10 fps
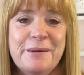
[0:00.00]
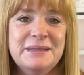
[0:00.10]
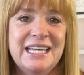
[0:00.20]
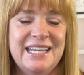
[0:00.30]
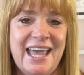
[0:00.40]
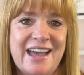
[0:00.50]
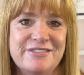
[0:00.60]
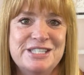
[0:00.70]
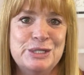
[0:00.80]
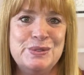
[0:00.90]
Lake
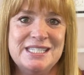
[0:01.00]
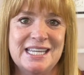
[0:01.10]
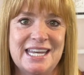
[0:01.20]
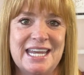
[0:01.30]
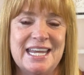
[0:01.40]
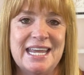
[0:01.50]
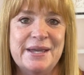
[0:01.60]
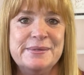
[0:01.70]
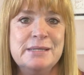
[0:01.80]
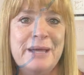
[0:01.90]
Havasu City,
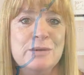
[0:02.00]
it was about